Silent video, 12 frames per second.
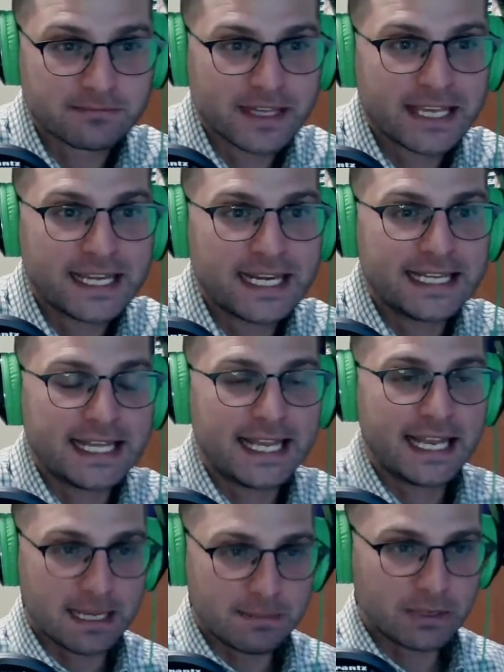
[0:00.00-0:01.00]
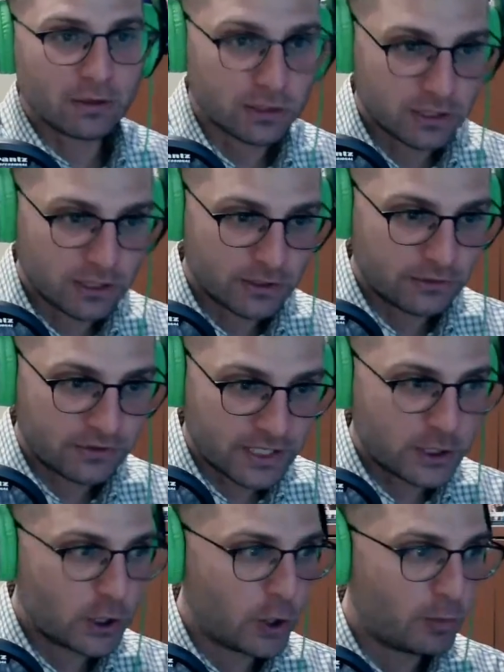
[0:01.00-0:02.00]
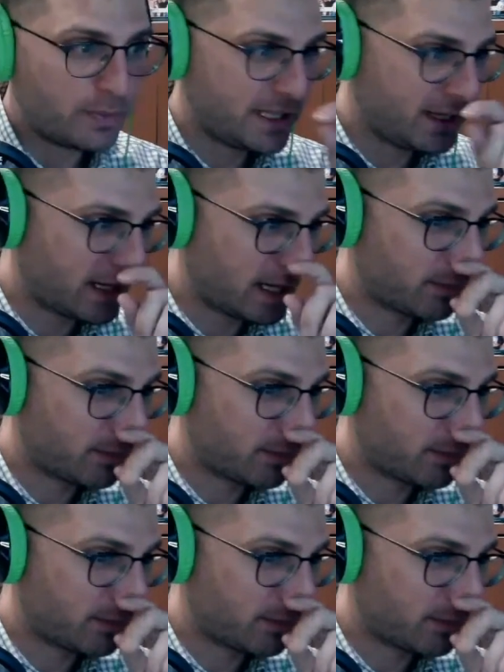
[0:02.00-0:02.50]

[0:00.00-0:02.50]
And then Night Bell closed and you opened up,